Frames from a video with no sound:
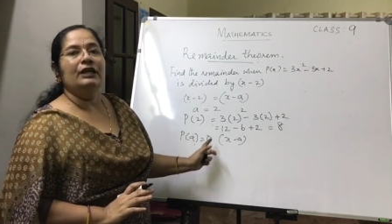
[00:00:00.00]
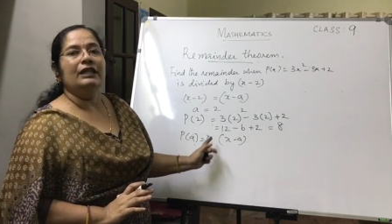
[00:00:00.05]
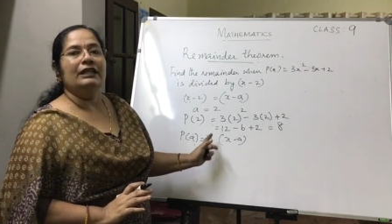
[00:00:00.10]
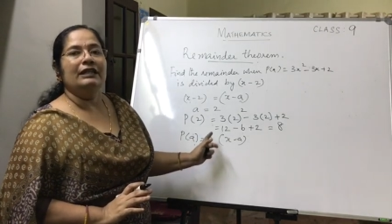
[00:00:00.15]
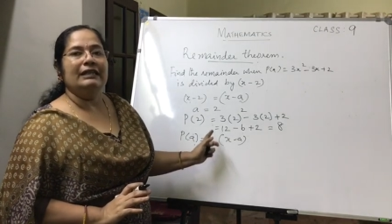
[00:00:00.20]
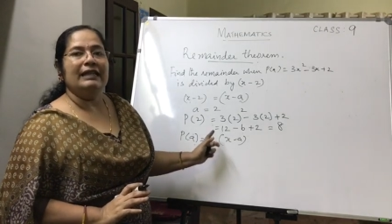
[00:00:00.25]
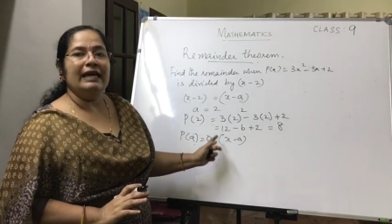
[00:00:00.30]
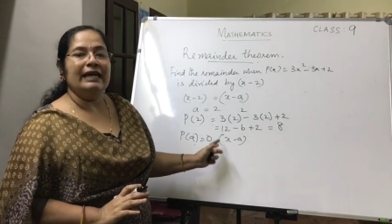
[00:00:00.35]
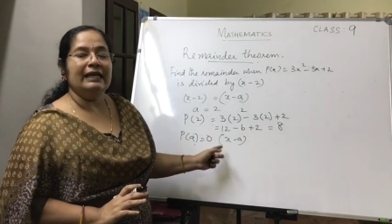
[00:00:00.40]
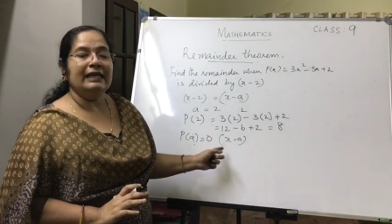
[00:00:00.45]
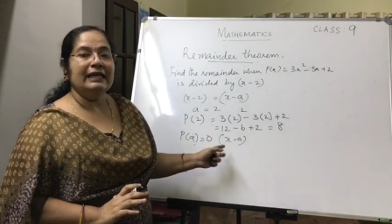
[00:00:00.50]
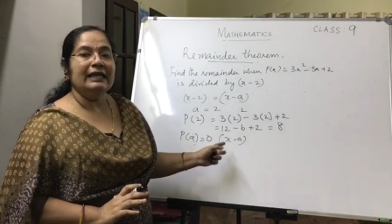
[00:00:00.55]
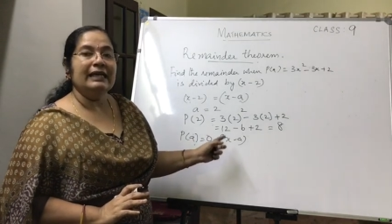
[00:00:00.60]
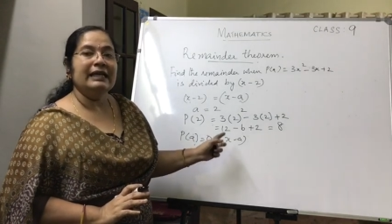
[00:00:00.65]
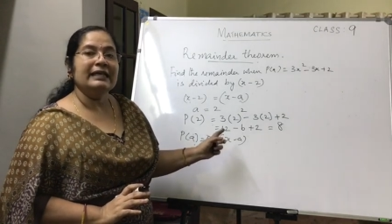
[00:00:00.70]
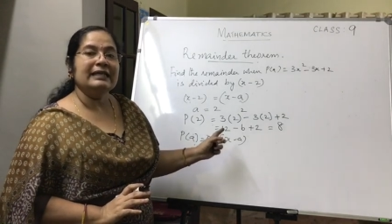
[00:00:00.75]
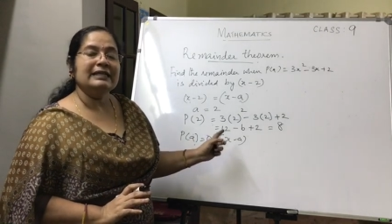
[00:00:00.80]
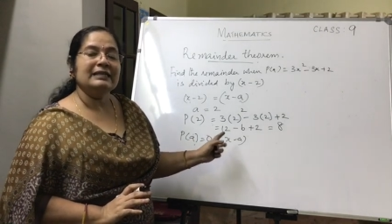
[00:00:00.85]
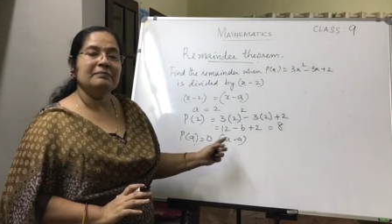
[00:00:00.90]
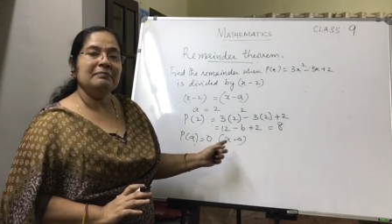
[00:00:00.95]
then
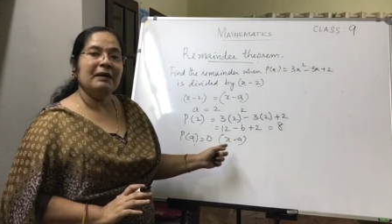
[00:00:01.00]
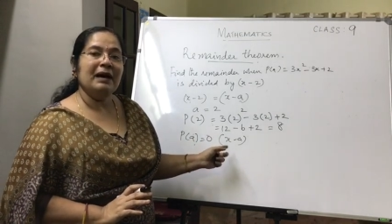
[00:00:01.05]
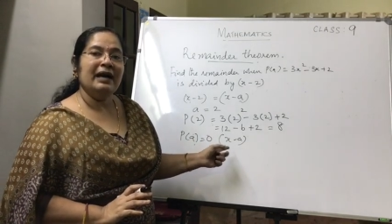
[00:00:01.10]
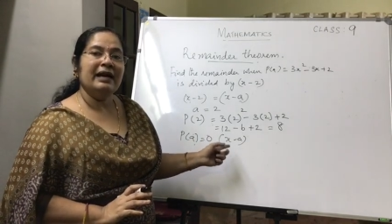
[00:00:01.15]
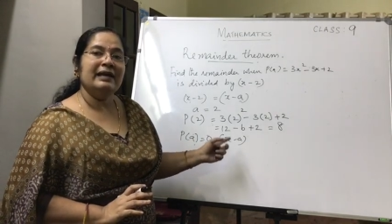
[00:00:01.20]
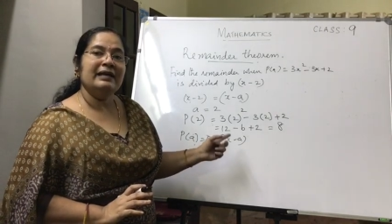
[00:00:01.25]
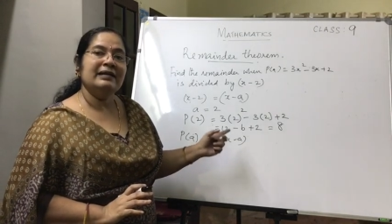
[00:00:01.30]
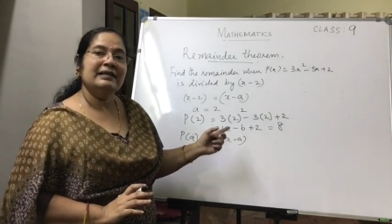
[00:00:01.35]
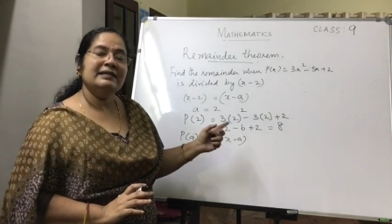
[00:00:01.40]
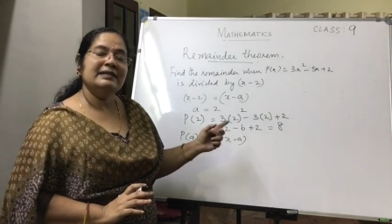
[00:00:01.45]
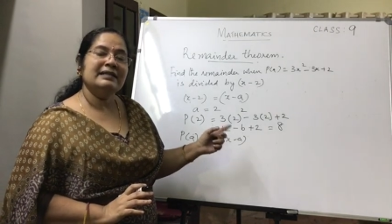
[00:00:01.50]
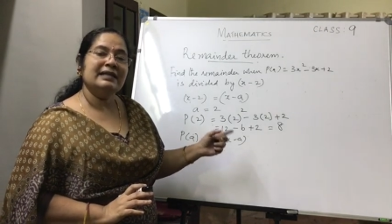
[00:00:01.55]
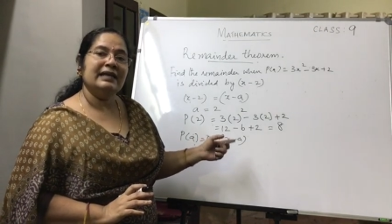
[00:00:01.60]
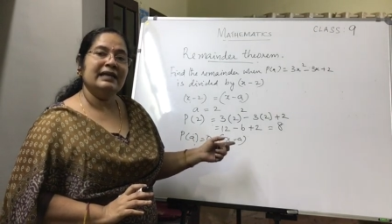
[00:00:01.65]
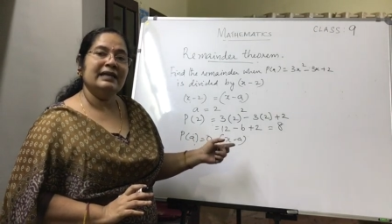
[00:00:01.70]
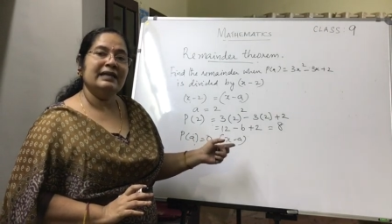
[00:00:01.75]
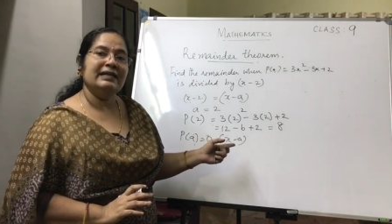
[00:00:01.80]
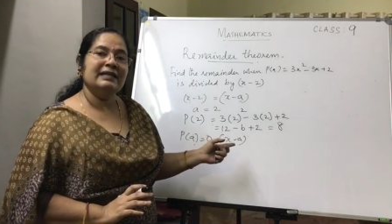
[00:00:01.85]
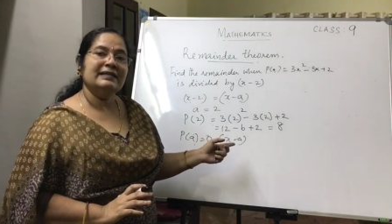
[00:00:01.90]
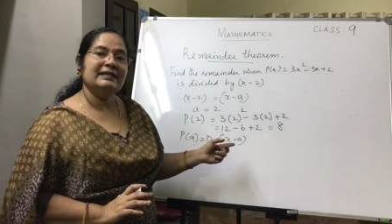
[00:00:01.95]
x minus a
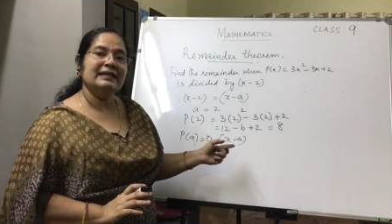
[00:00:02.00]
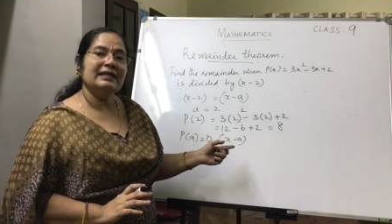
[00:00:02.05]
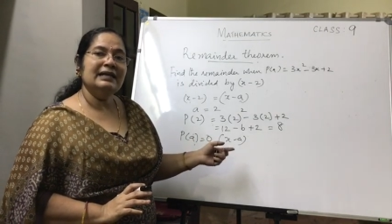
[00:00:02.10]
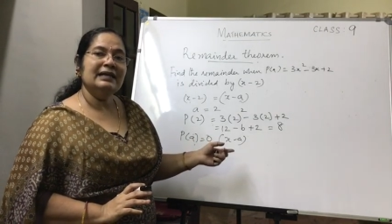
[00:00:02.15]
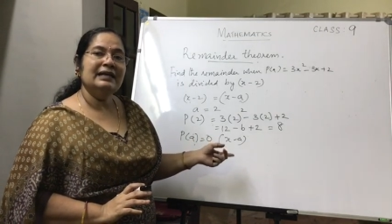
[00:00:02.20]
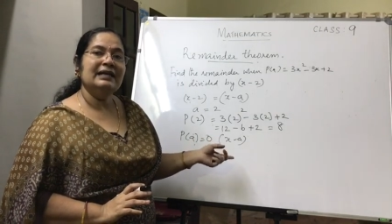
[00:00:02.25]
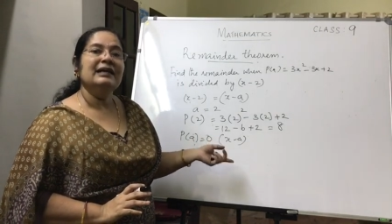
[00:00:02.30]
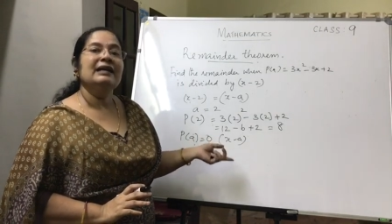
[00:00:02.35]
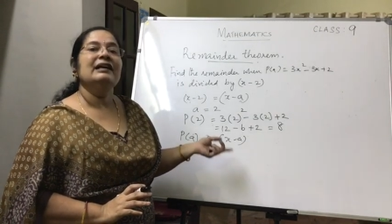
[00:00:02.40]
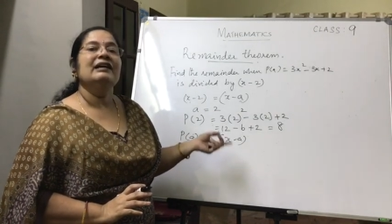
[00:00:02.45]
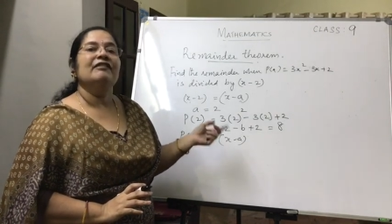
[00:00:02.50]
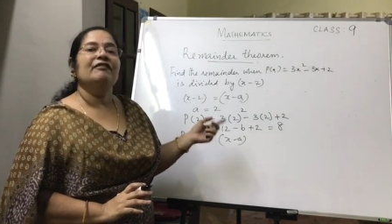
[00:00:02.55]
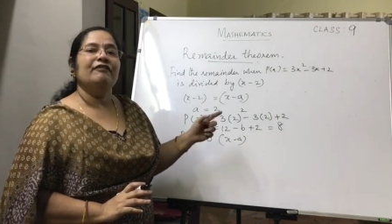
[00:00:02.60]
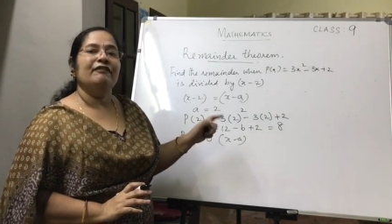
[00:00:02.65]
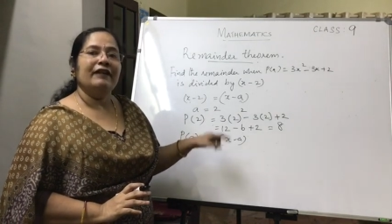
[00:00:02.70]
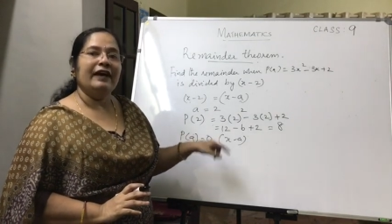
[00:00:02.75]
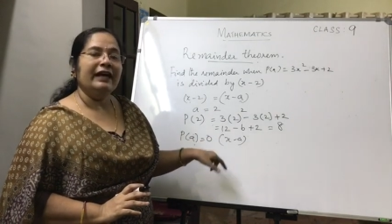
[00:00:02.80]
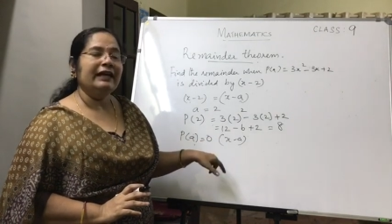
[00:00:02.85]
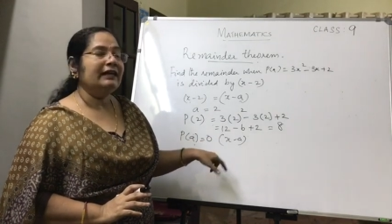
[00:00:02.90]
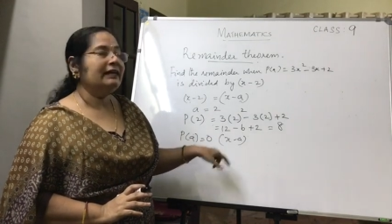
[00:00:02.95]
is a
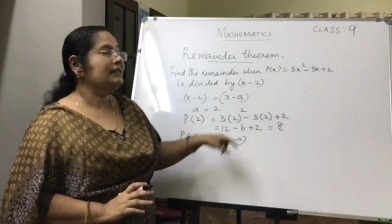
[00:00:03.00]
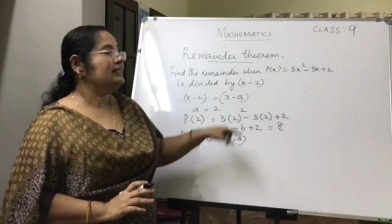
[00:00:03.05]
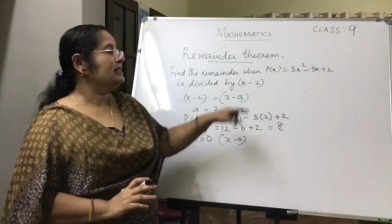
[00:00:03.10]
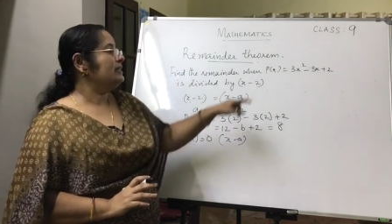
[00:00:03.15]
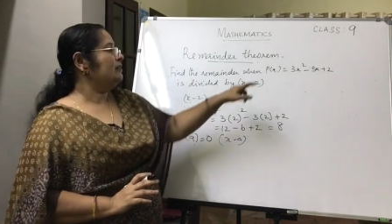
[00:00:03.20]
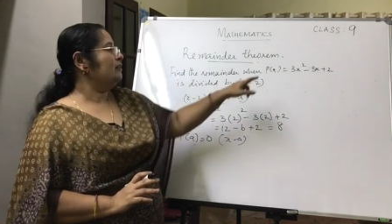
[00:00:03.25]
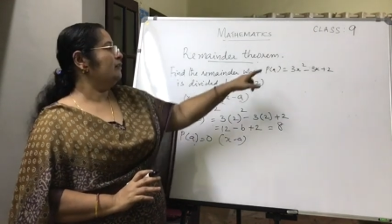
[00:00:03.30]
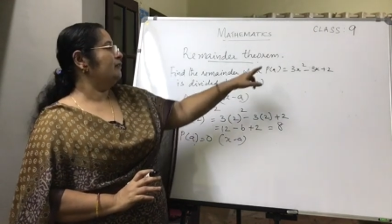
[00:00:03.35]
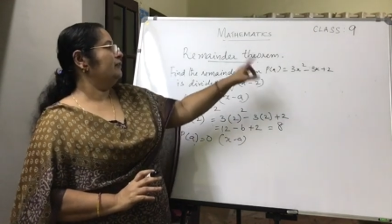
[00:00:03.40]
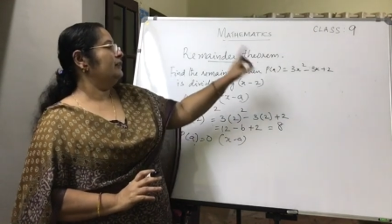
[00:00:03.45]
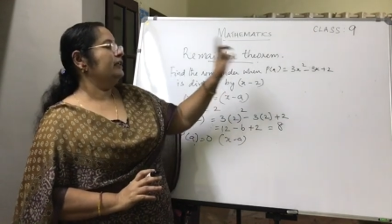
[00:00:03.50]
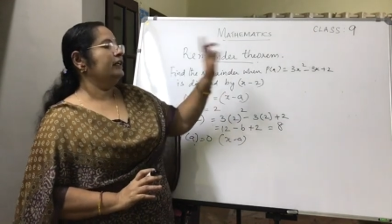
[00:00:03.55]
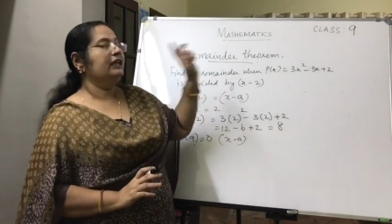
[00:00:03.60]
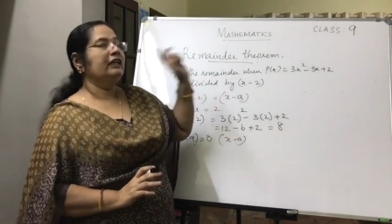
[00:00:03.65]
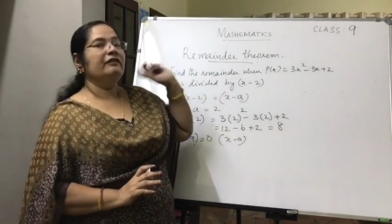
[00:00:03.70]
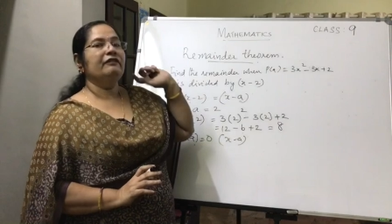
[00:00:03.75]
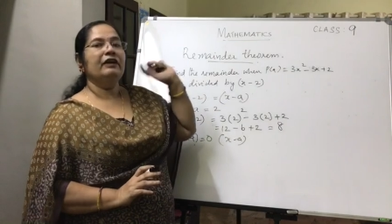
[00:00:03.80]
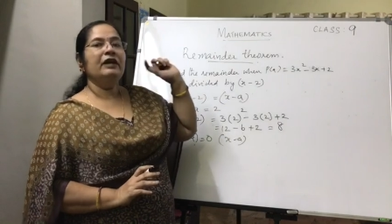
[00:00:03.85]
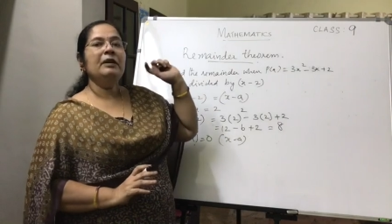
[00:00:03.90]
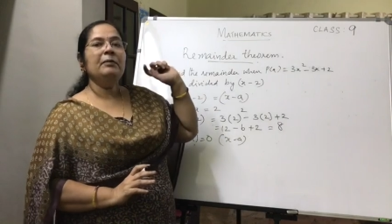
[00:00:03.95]
factor of the
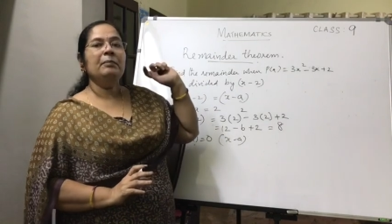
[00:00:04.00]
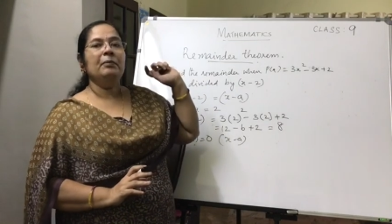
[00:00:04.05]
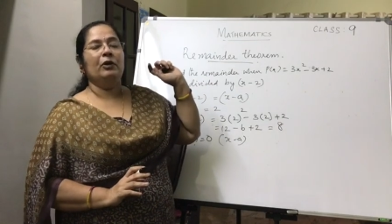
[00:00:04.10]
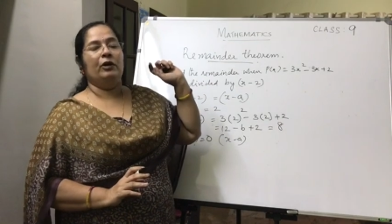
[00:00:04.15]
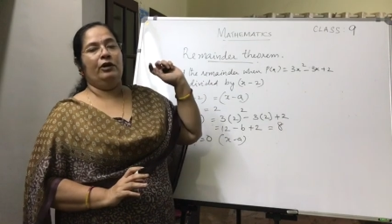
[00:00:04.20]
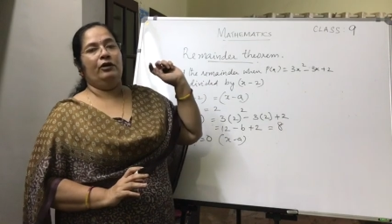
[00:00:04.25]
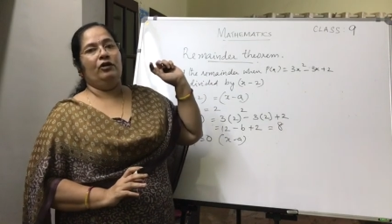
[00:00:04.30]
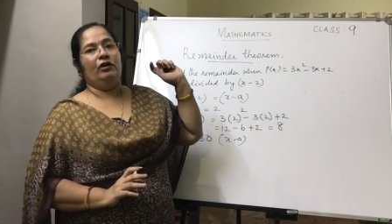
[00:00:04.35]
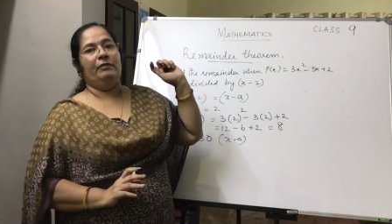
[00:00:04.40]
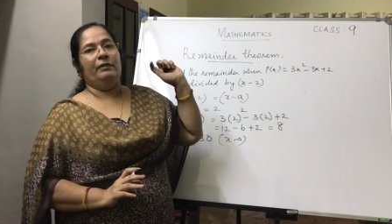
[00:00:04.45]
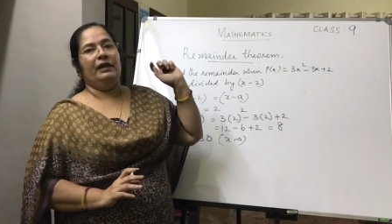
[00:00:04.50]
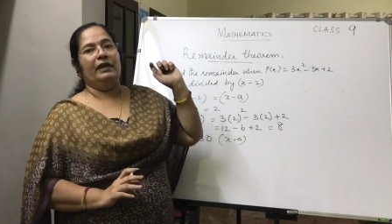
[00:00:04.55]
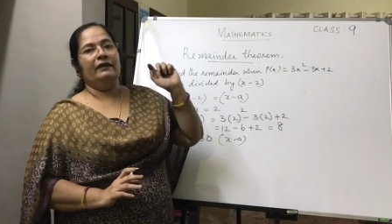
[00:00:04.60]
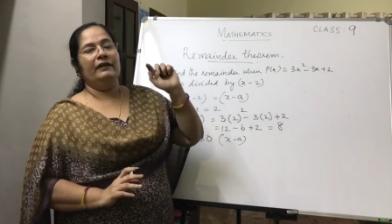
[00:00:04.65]
given polynomial.